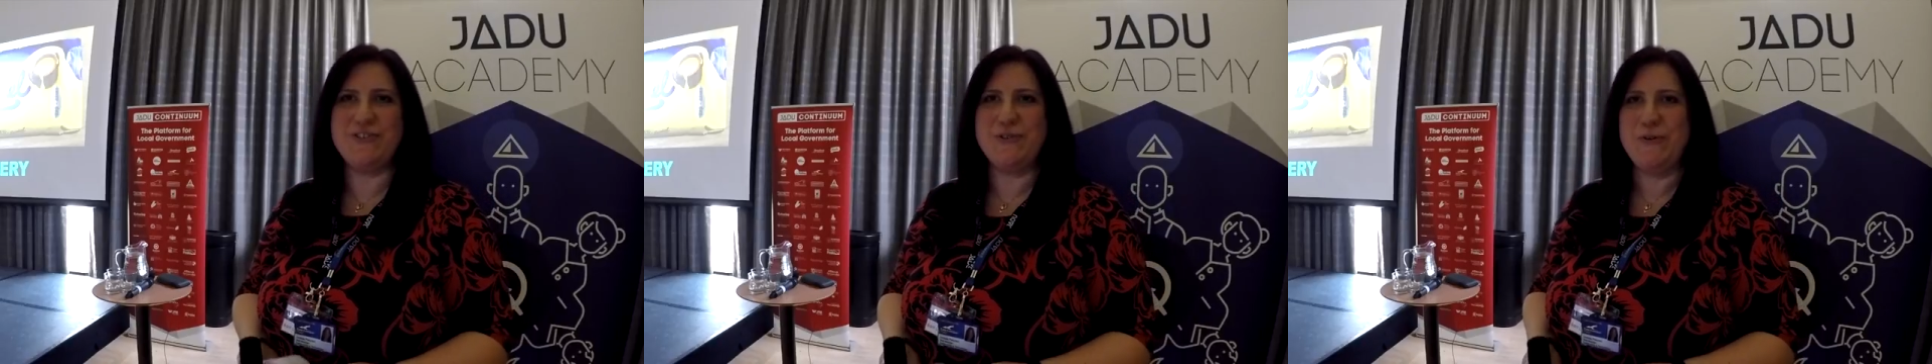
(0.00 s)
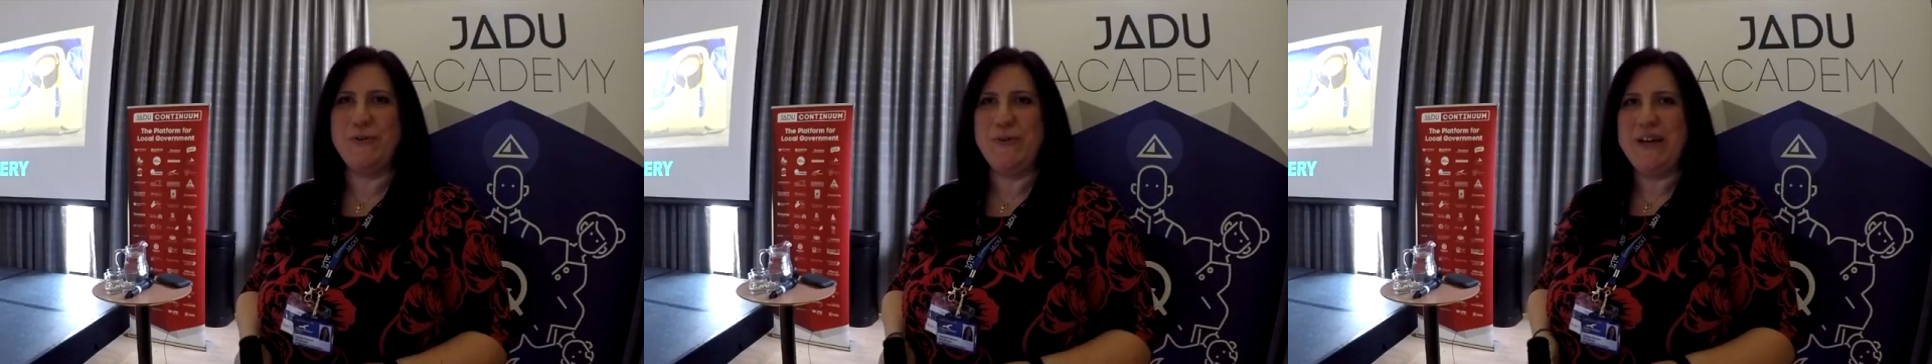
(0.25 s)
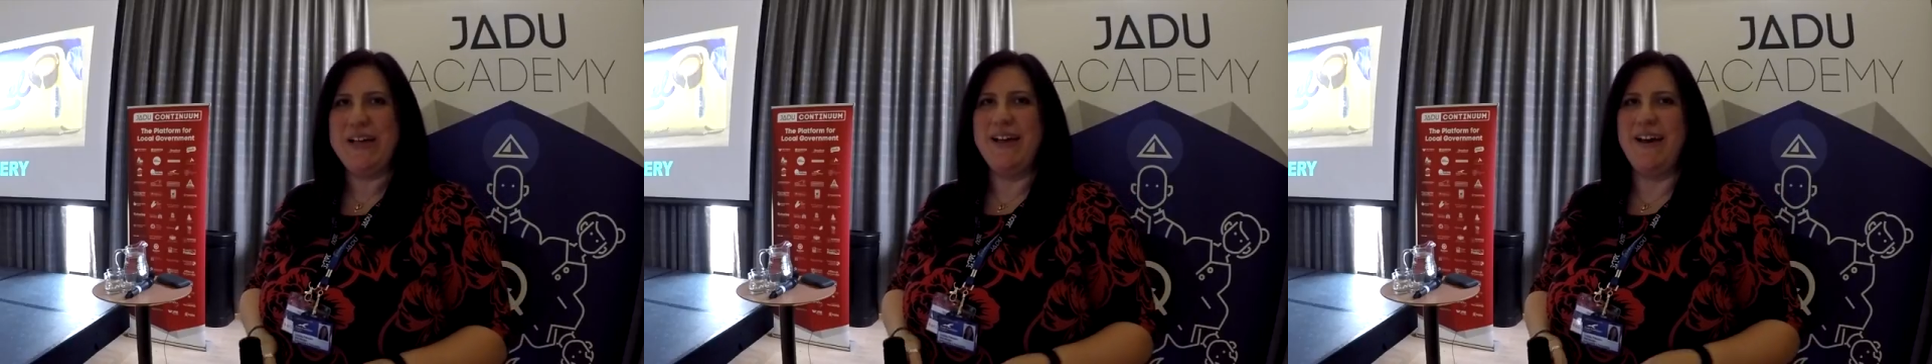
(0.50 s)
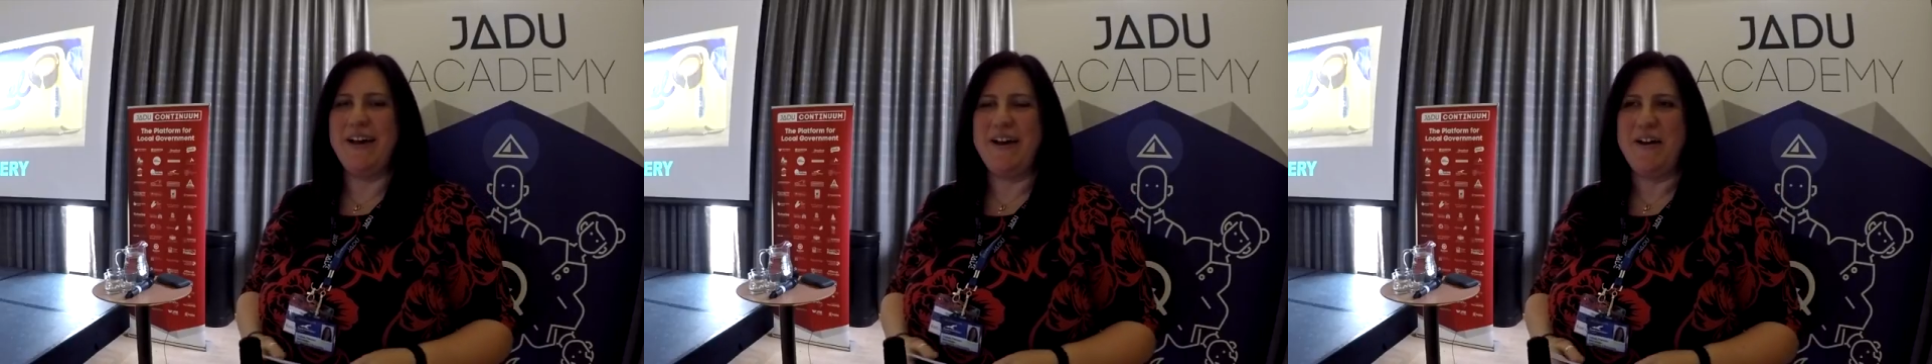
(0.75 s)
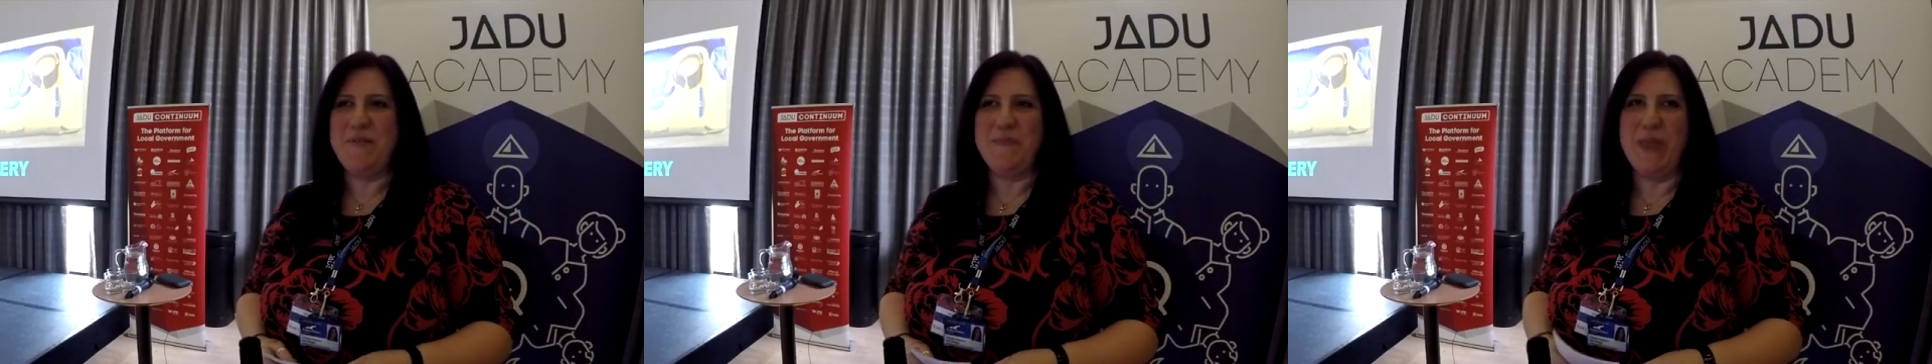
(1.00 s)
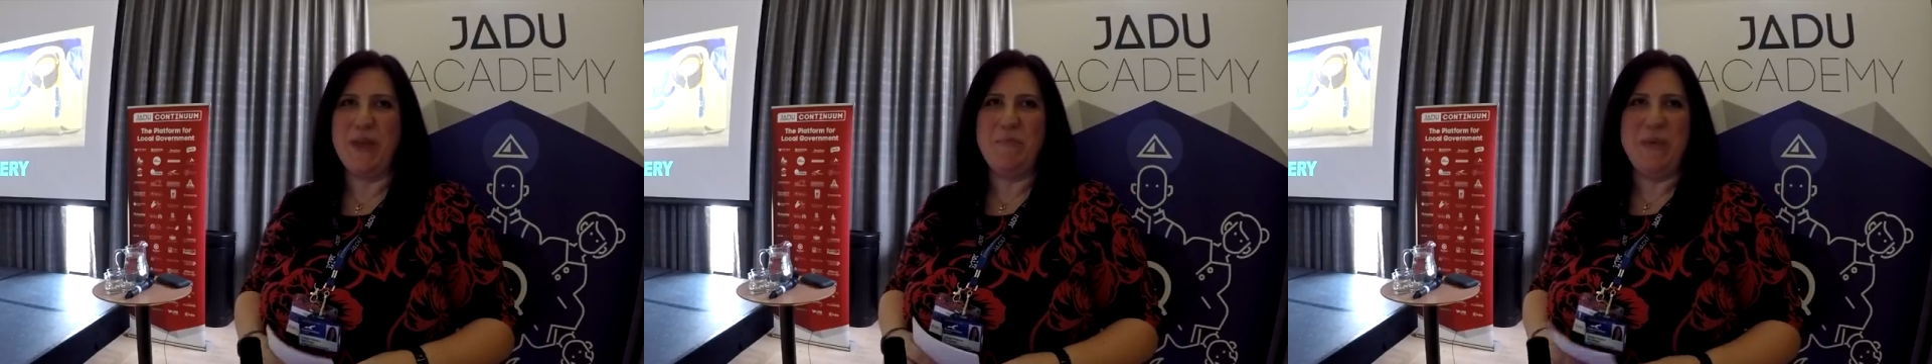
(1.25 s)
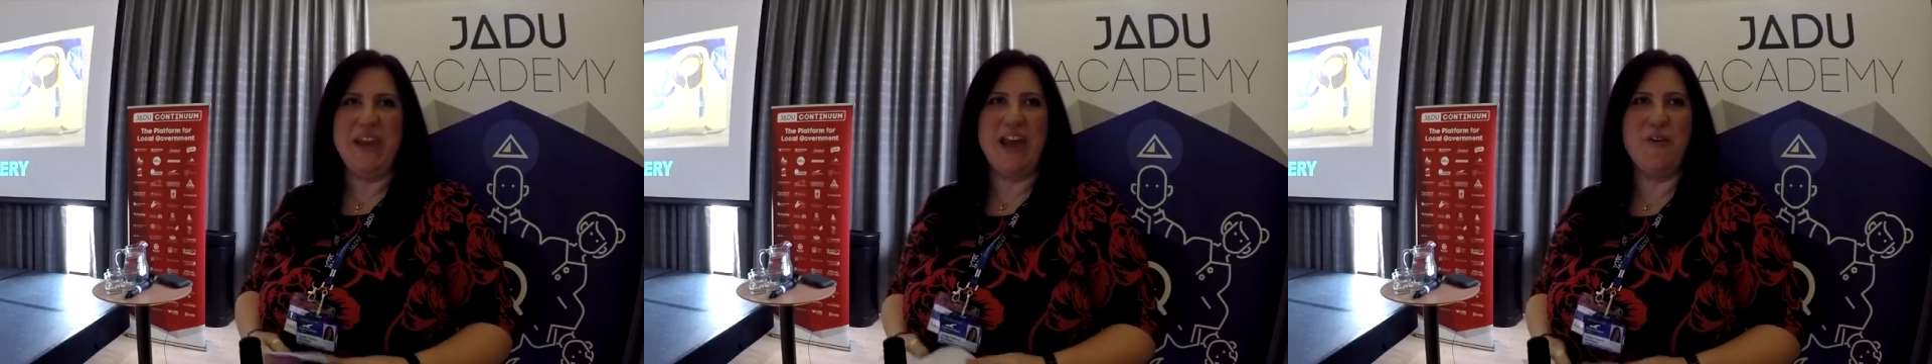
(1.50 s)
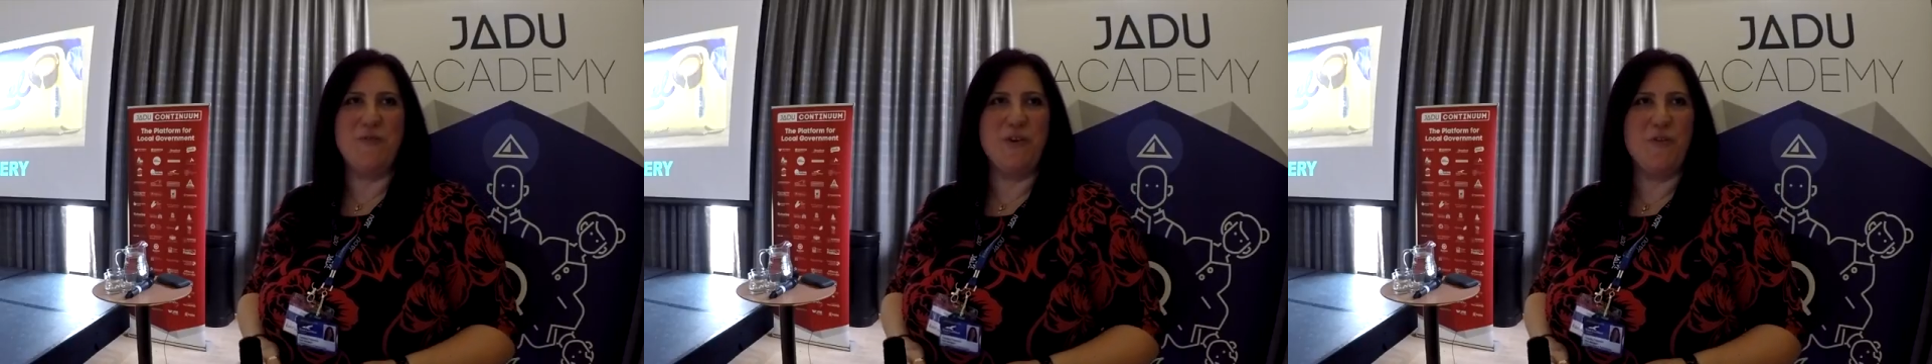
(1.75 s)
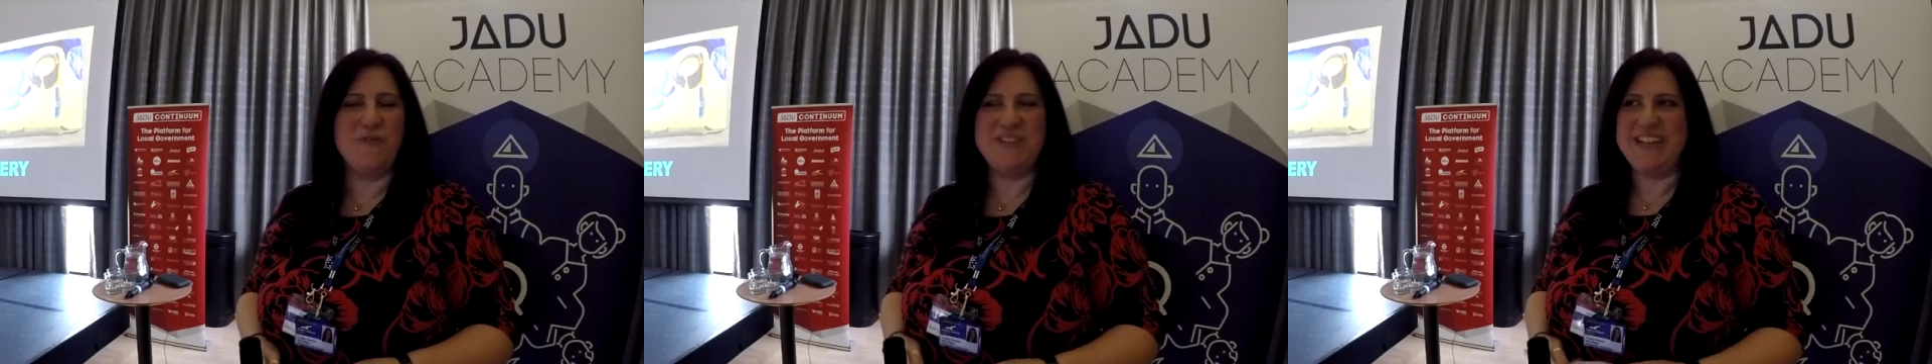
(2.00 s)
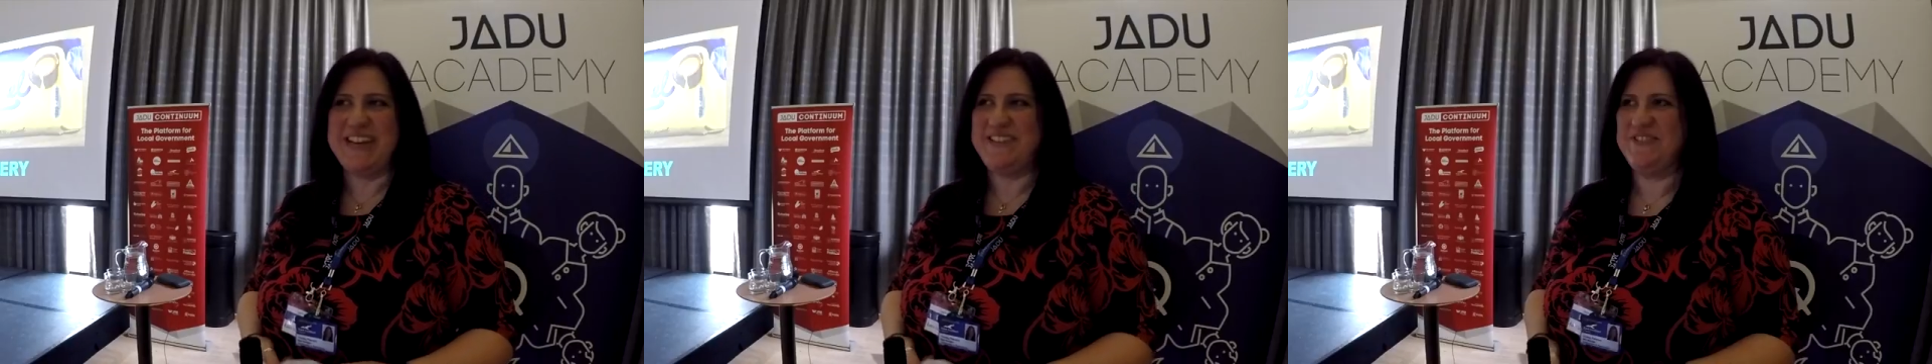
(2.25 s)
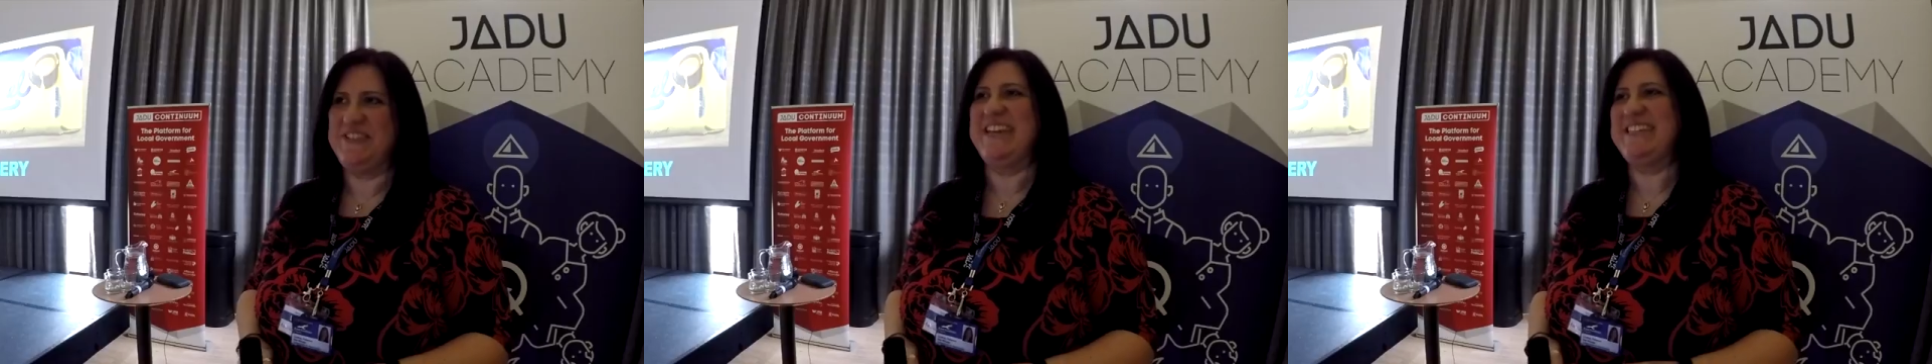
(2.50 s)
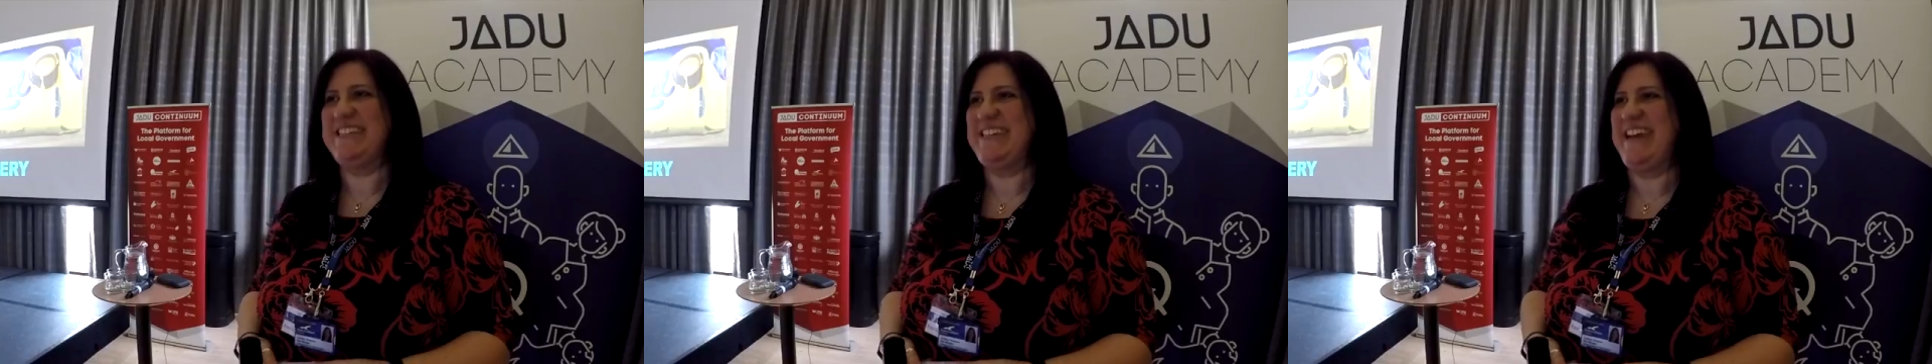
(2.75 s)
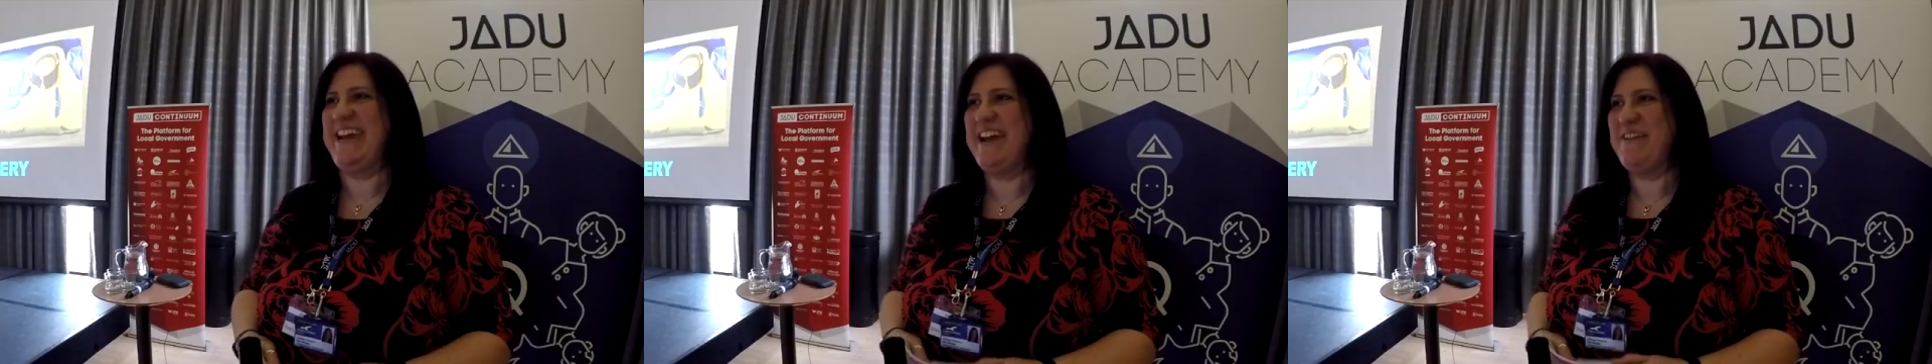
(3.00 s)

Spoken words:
So, and being out of the office yesterday and today,